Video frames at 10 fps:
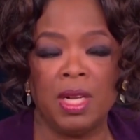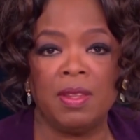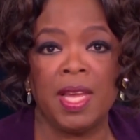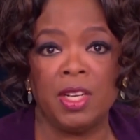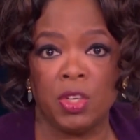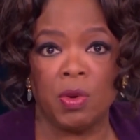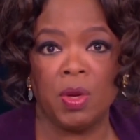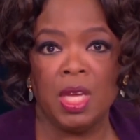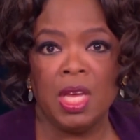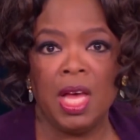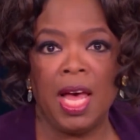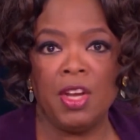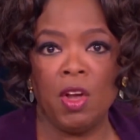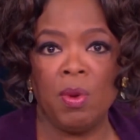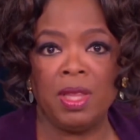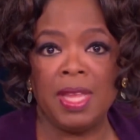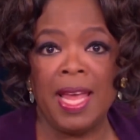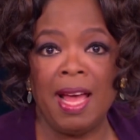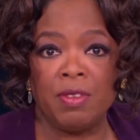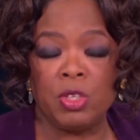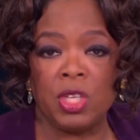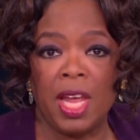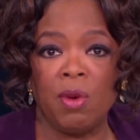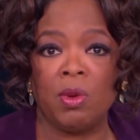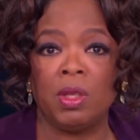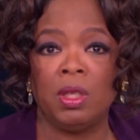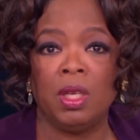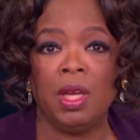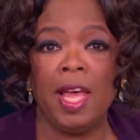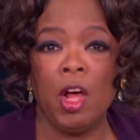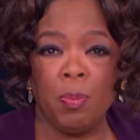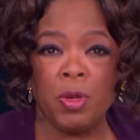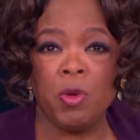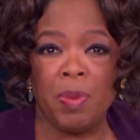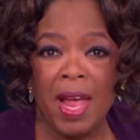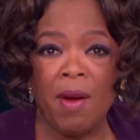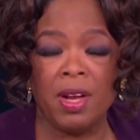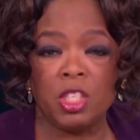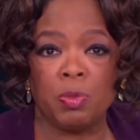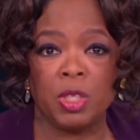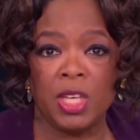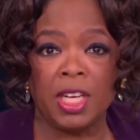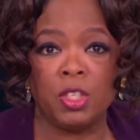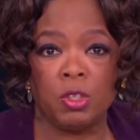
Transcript: How? She believes strongly in herself and achieved a feat few can boast of.